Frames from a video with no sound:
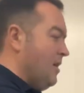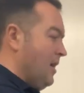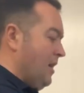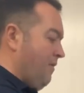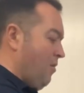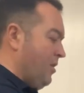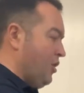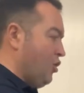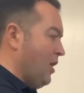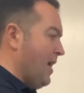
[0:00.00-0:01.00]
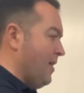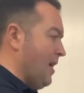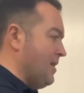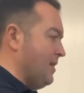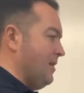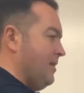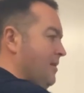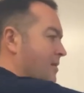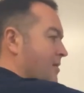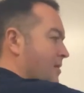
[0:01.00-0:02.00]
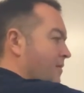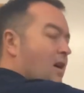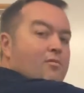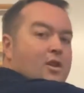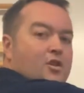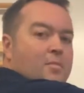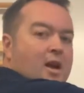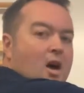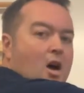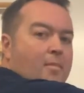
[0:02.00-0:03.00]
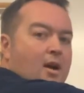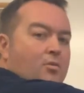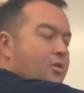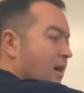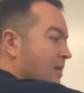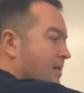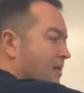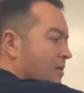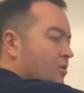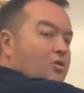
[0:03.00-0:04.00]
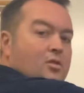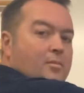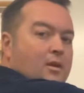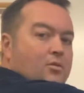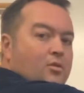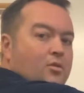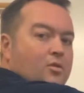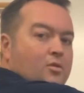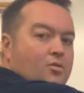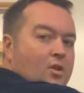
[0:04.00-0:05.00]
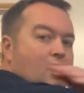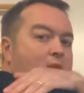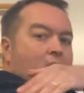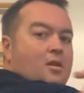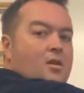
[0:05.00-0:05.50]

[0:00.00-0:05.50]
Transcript: if I want to check that distance, if I reach my arm out, I can still just about touch the screen.